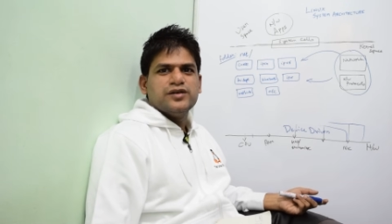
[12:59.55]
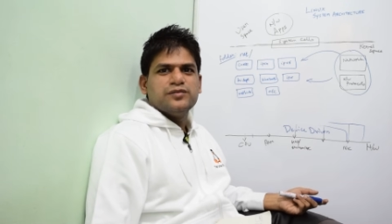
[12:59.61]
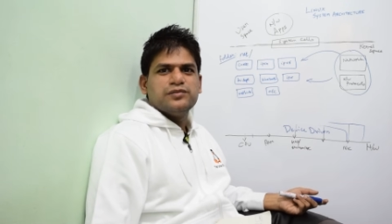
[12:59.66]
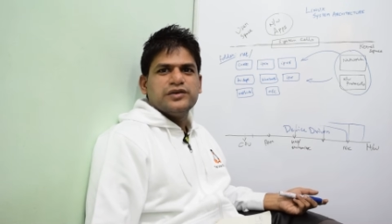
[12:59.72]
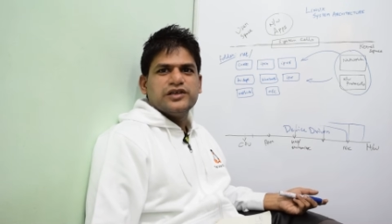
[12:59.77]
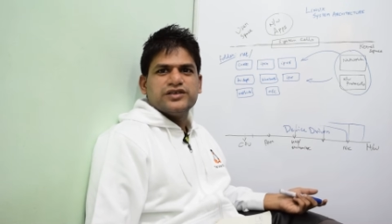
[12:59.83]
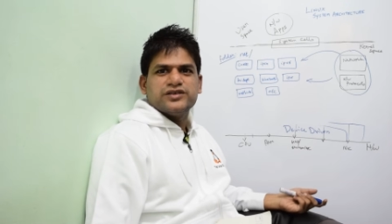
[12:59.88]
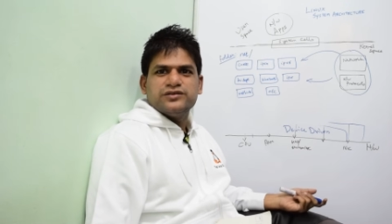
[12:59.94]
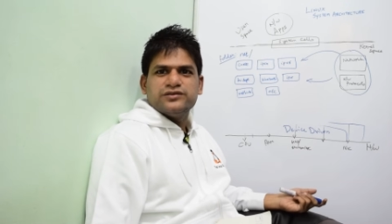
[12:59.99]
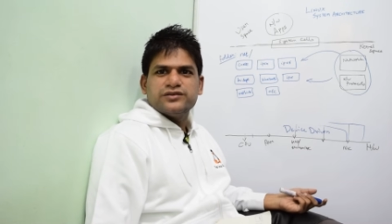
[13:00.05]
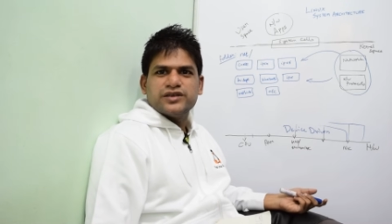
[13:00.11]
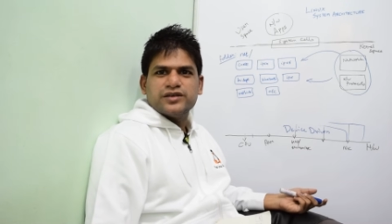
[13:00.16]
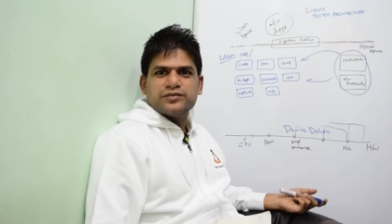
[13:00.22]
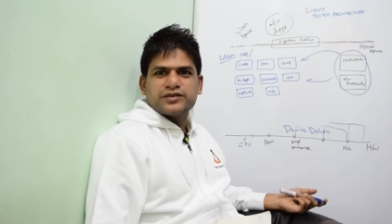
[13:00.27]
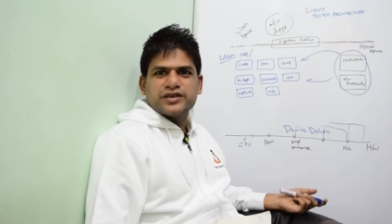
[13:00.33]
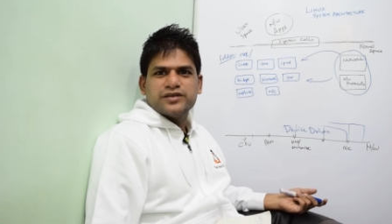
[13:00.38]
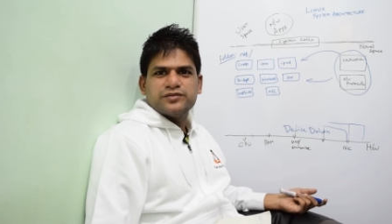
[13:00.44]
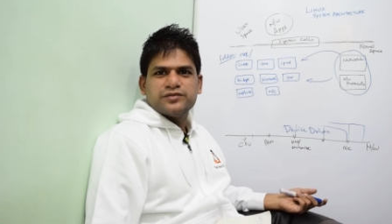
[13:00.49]
Please do
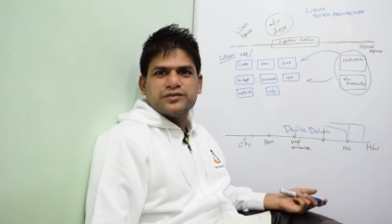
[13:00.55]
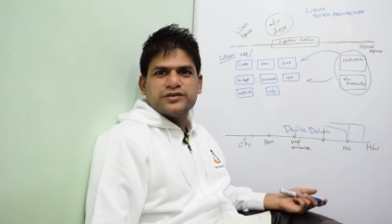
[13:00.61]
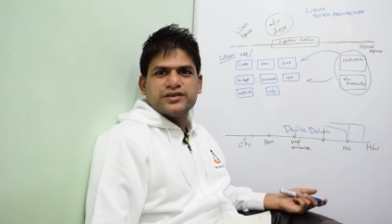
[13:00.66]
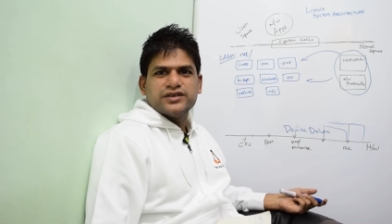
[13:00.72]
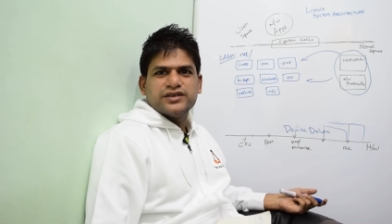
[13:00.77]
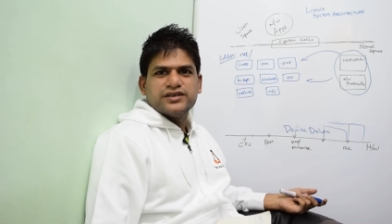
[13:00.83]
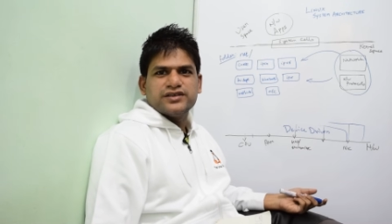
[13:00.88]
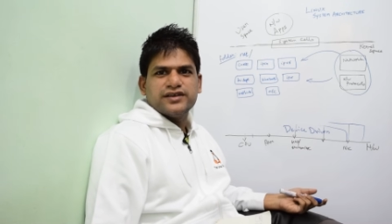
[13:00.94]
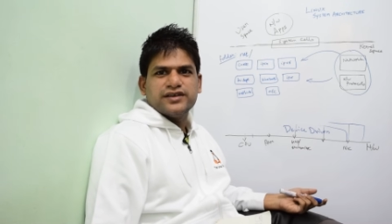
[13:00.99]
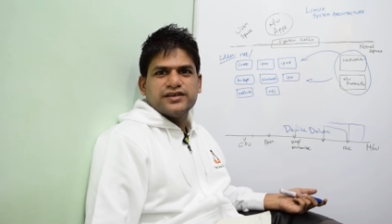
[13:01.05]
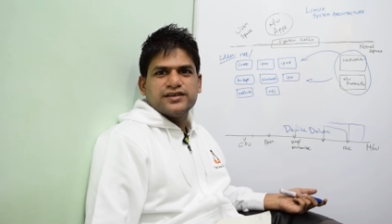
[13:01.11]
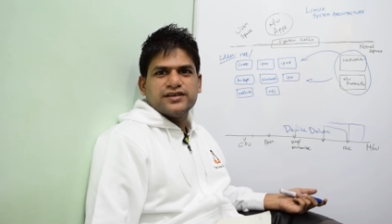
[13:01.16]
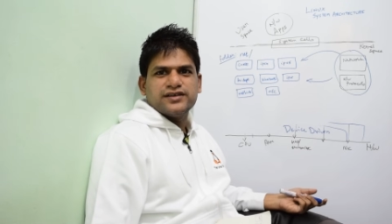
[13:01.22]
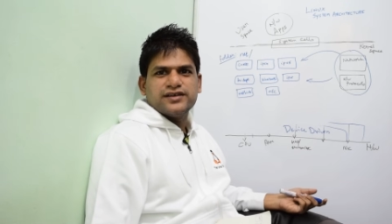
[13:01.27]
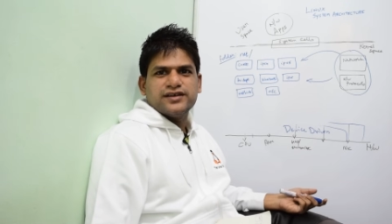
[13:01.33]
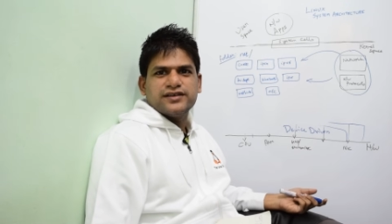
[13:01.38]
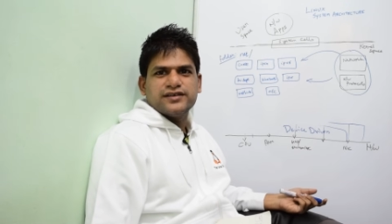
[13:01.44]
subscribe to this channel,